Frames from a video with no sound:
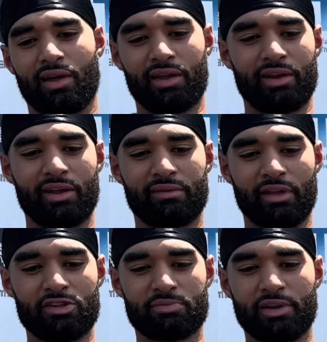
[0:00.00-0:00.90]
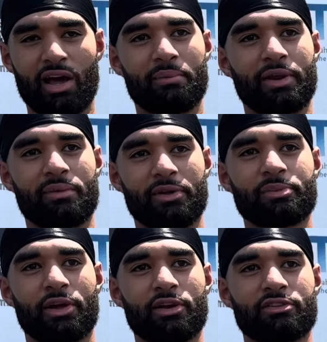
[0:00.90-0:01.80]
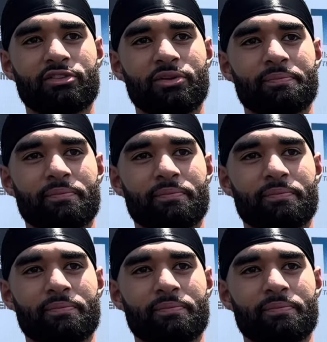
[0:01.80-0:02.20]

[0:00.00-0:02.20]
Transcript: and then they've just been dominating. It's been good to see.